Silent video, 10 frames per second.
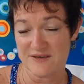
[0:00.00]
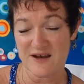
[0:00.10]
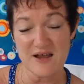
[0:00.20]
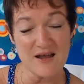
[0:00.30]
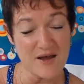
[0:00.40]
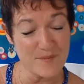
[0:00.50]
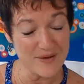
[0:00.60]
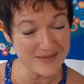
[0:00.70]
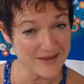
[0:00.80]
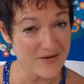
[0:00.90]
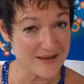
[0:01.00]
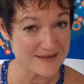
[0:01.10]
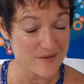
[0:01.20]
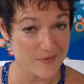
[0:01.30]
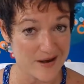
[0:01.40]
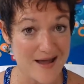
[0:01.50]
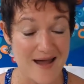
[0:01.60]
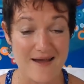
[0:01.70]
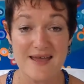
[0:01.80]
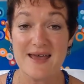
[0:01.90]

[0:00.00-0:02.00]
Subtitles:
And I bet there are some that are.